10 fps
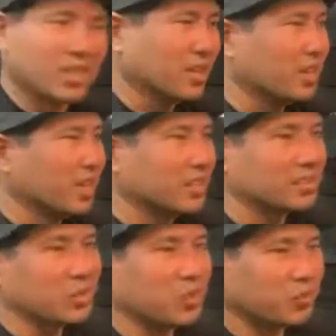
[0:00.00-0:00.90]
All right.
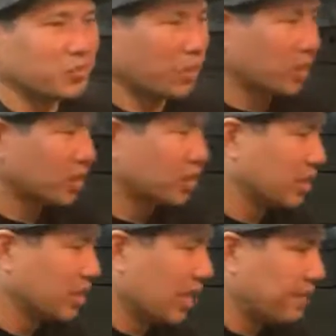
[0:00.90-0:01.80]
So for
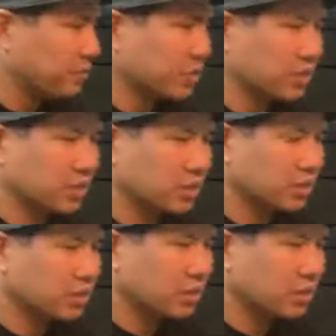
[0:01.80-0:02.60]
the knife jigs,